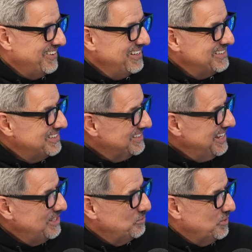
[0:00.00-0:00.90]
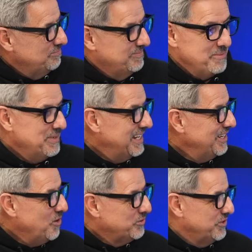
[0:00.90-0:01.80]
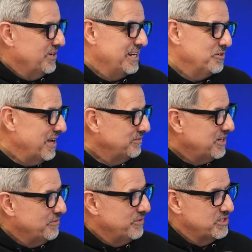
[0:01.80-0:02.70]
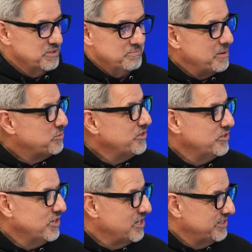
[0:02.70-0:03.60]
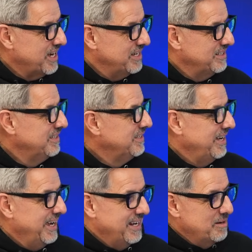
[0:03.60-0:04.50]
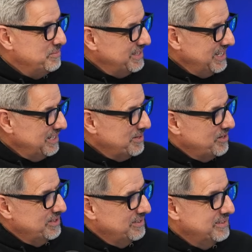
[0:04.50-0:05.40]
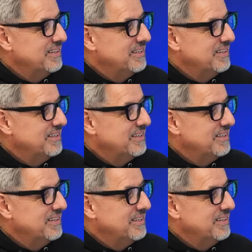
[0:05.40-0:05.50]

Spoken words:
Right? It's the stated one. I'm getting older. I don't have coverage. My brother-in-law died, and I've been thinking about it.